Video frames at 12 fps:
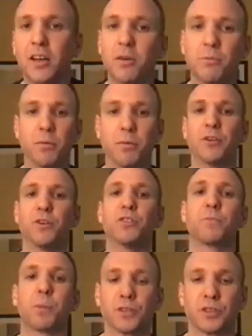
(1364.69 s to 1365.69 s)
but we don't use
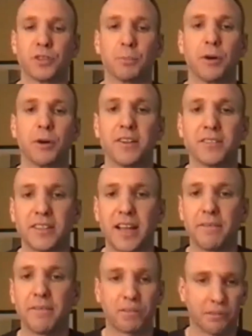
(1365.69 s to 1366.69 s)
personal pronouns in
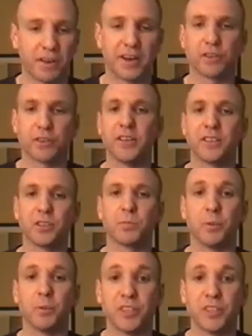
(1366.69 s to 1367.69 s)
that for various reasons. But
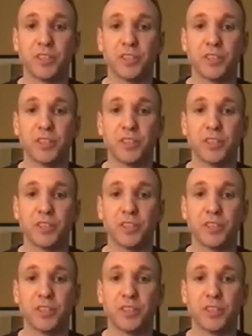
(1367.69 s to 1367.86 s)
we just say